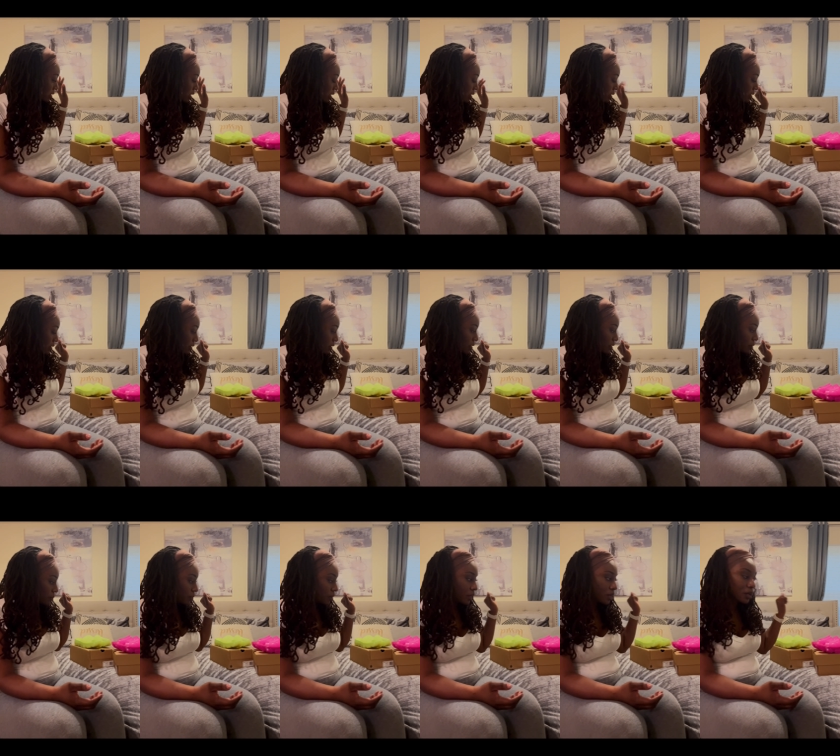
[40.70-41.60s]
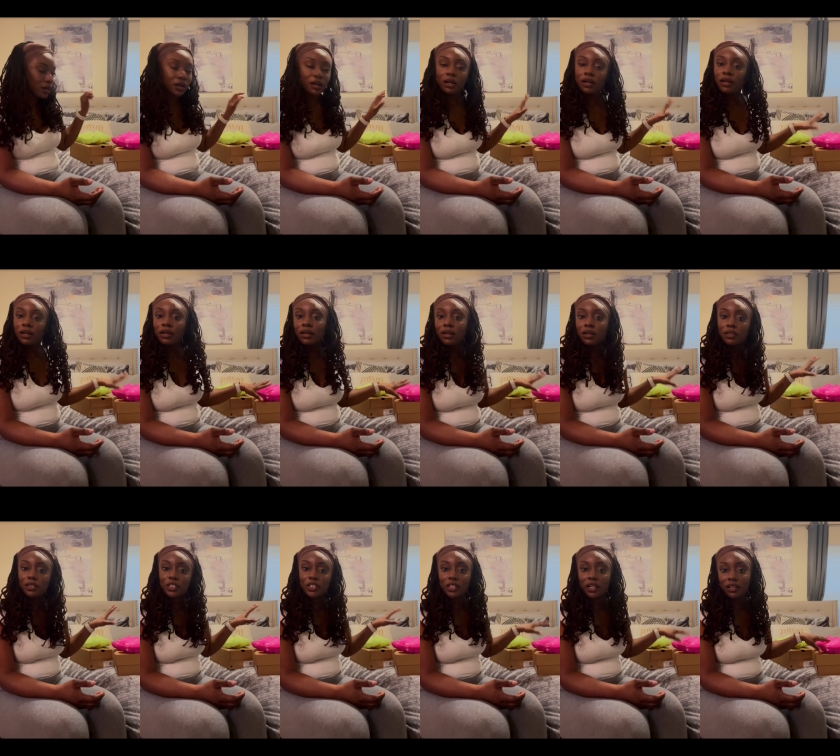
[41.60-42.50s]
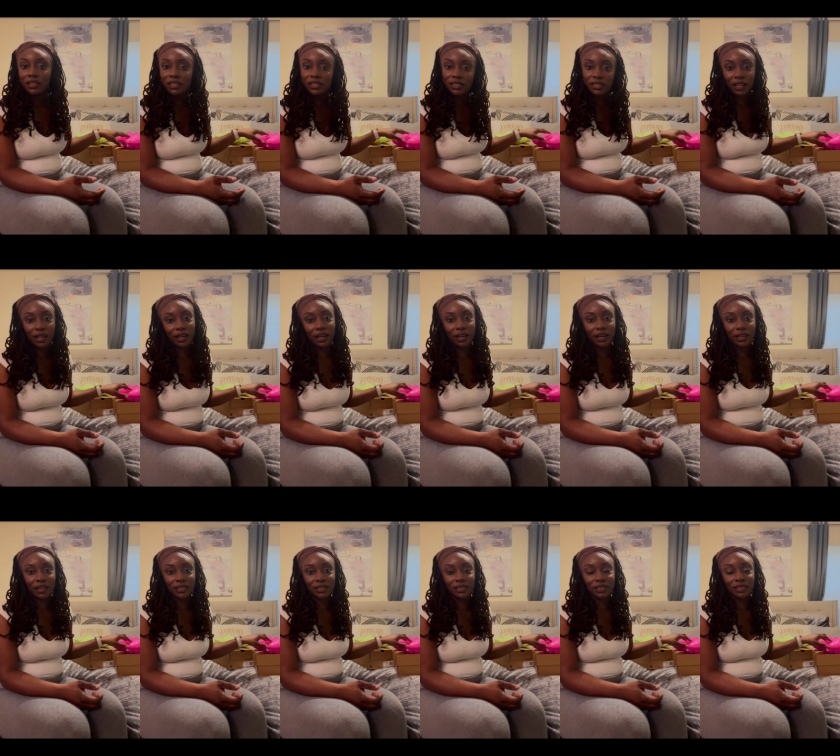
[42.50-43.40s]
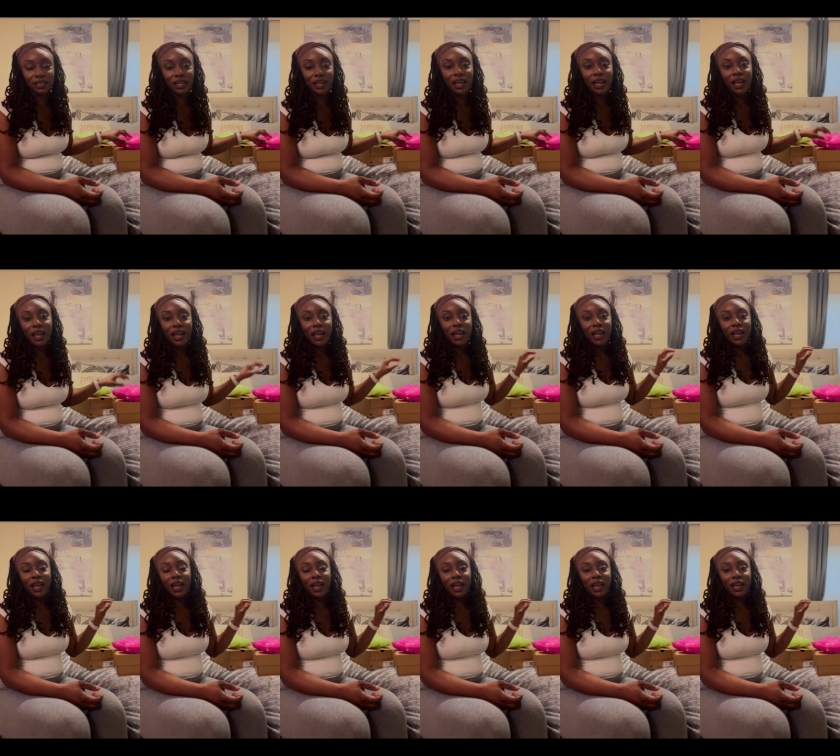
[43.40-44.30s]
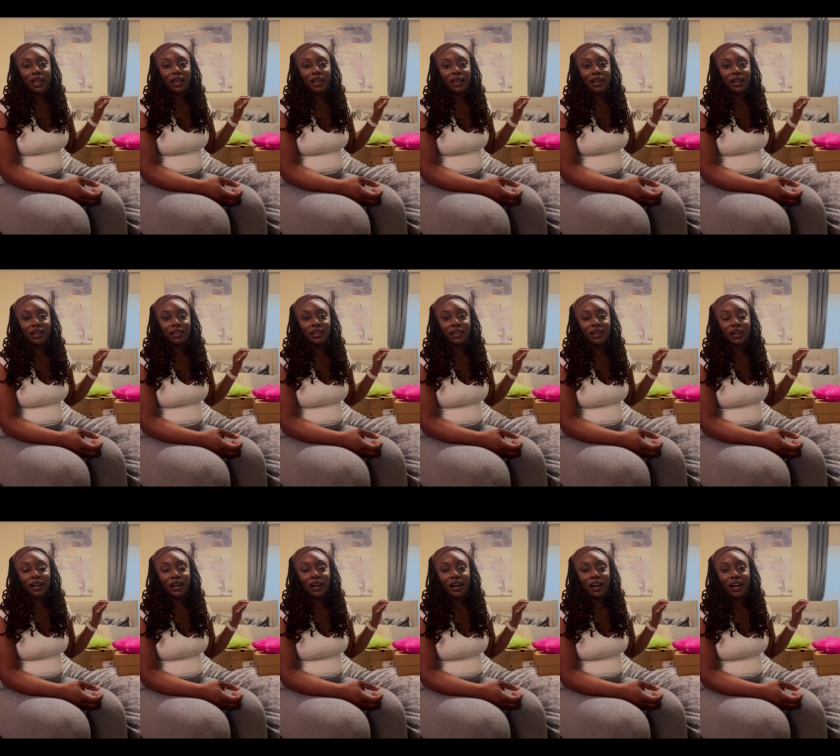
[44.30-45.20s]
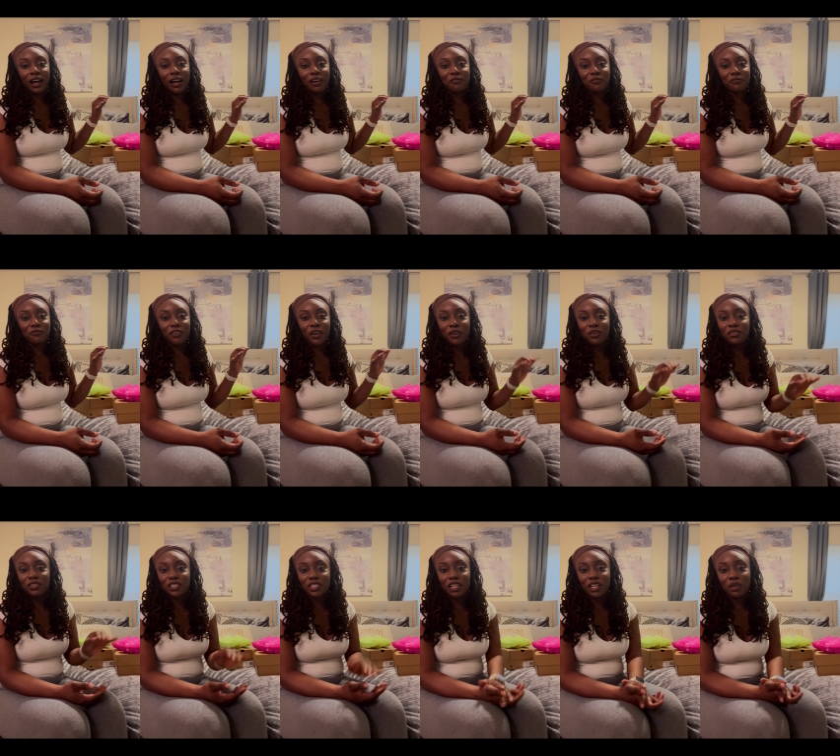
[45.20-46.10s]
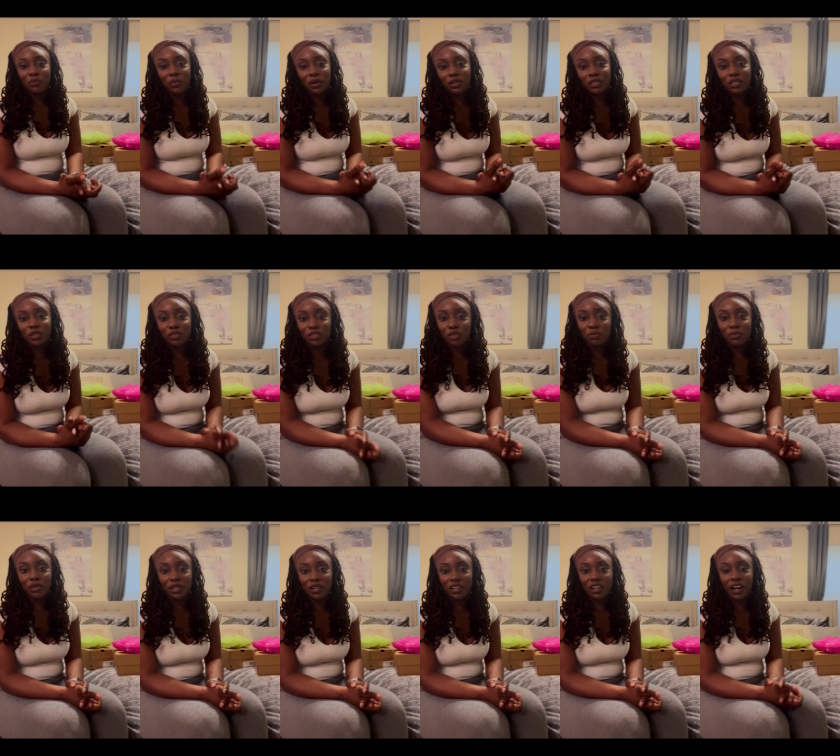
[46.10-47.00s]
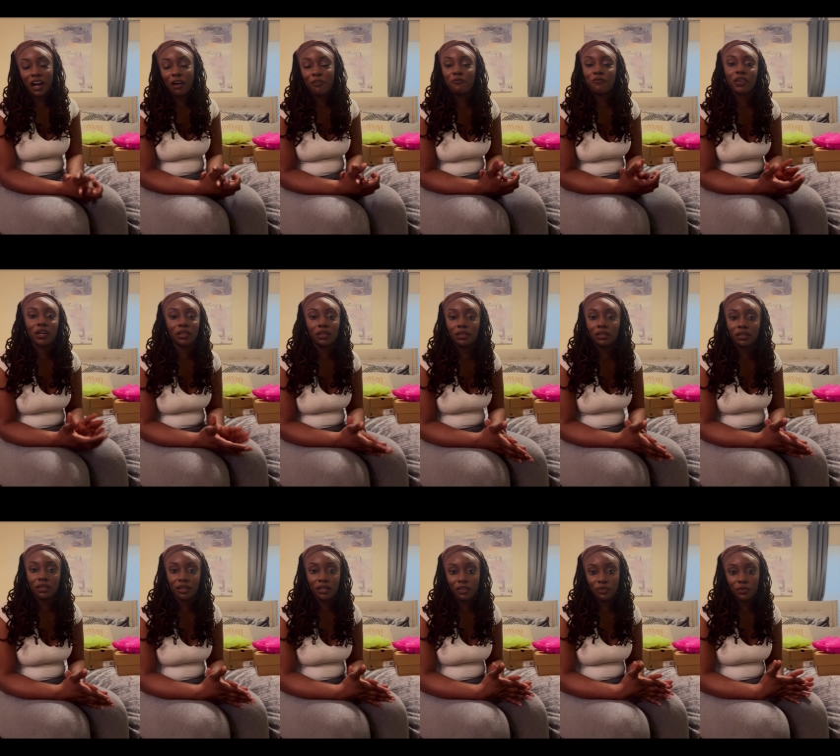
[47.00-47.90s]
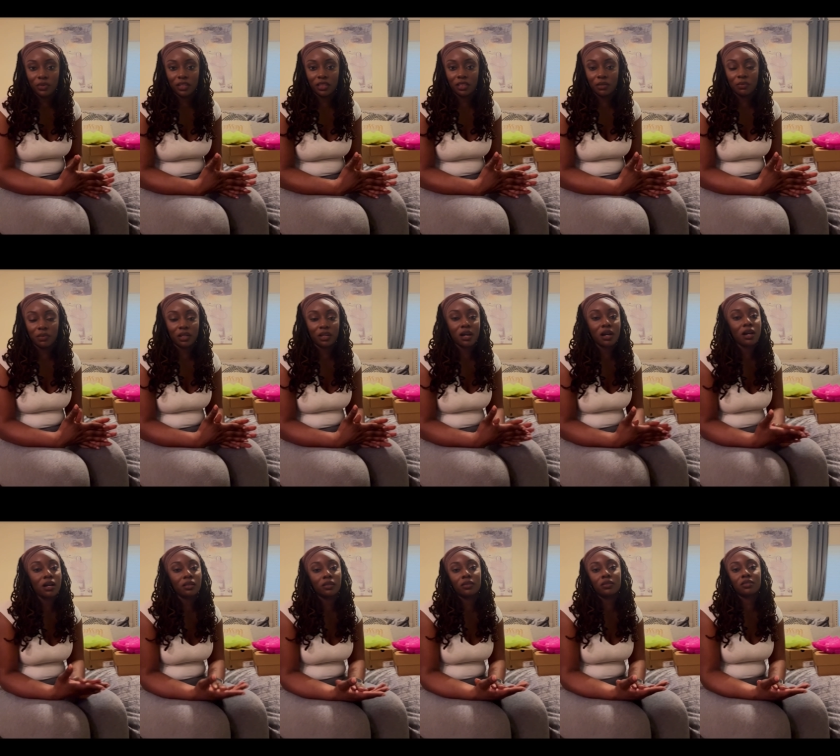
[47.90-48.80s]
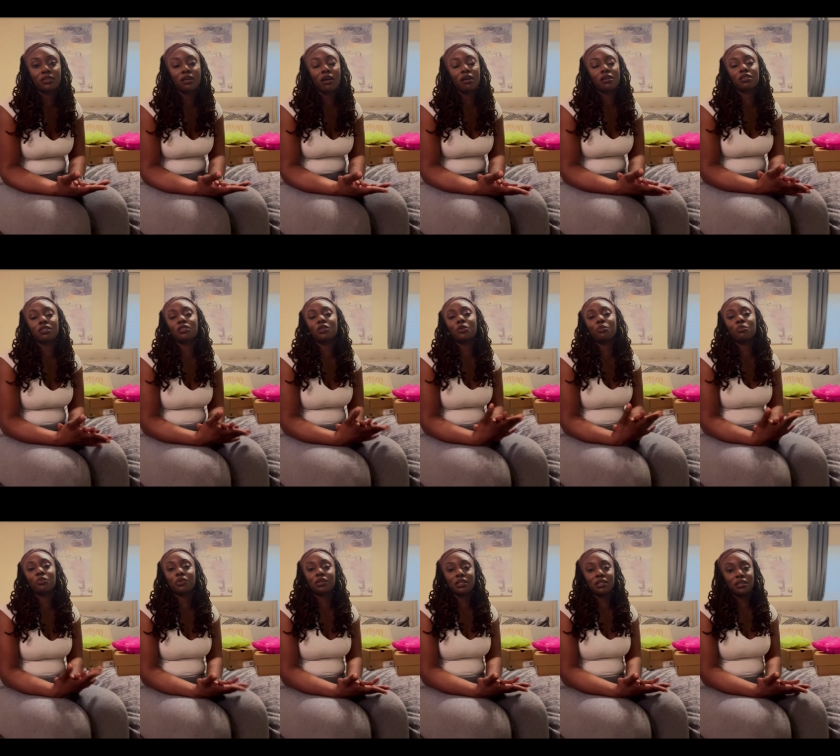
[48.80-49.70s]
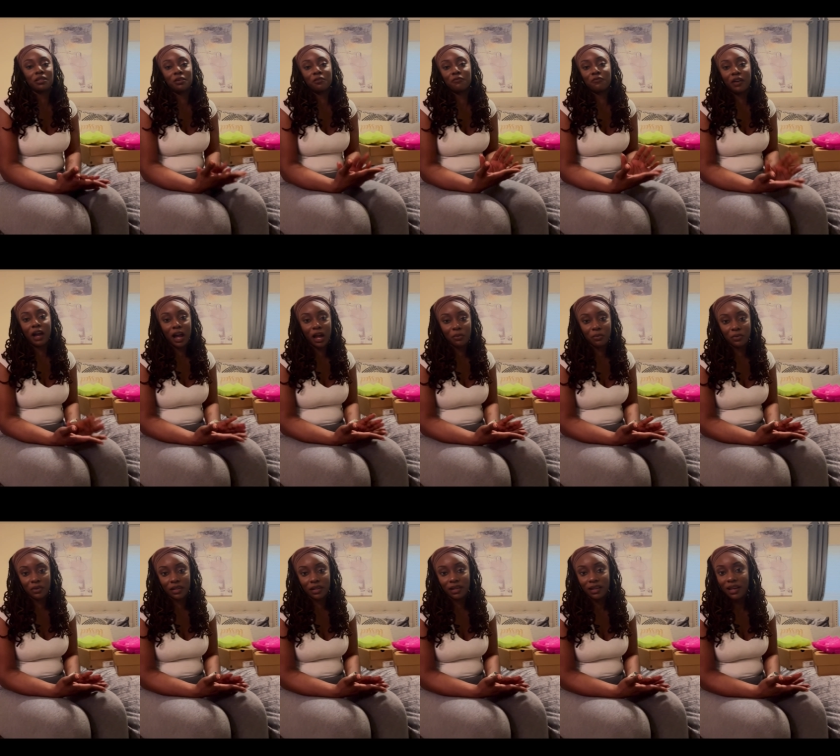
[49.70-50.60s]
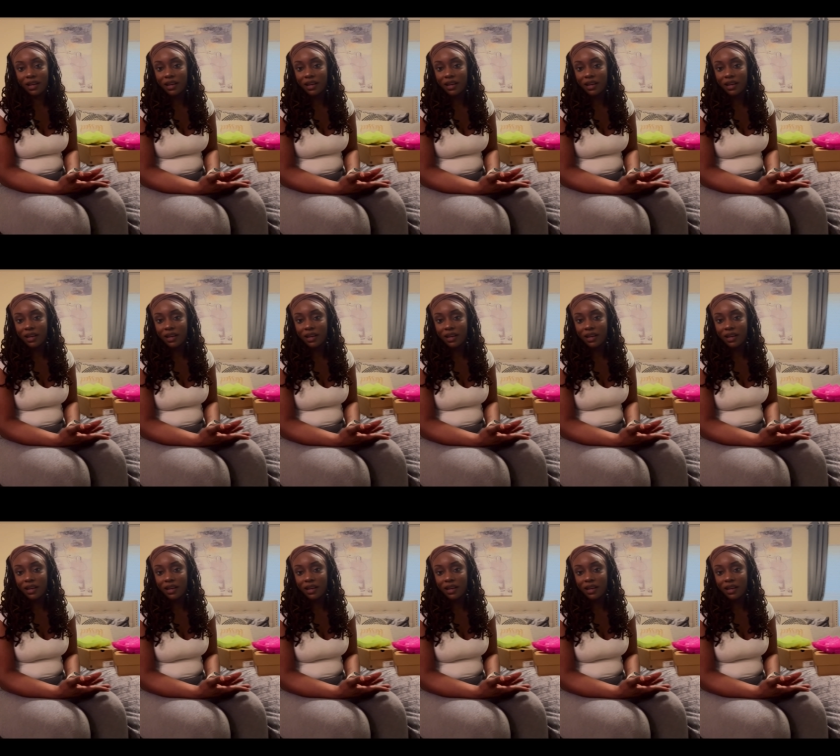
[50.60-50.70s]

um, UGG jelly slides and I first seen them on social media. I fell in love with them. The colors are so pretty. They're vibrant.